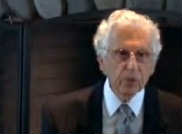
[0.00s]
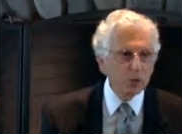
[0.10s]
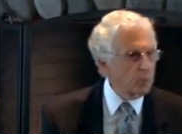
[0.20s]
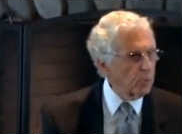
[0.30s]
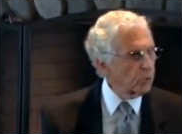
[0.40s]

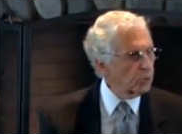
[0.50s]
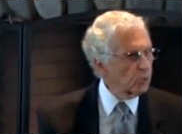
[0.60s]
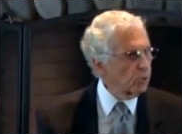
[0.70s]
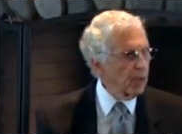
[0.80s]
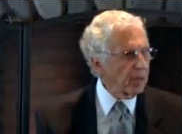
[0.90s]
So
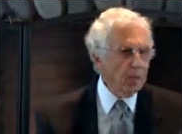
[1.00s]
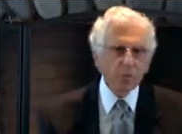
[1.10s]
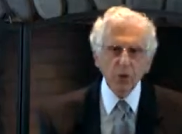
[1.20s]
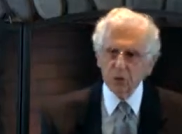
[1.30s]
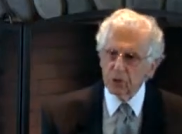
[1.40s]
true about
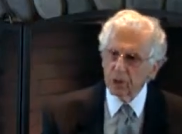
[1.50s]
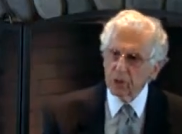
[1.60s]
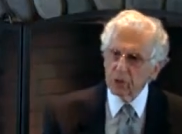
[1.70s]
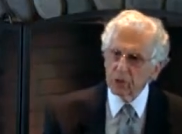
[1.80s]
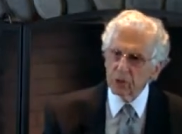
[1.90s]
that person,
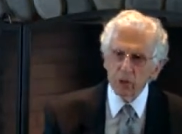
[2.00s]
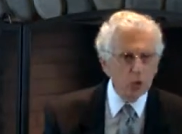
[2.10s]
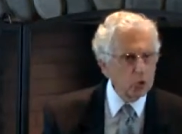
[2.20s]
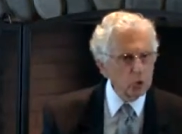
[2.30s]
it isn't.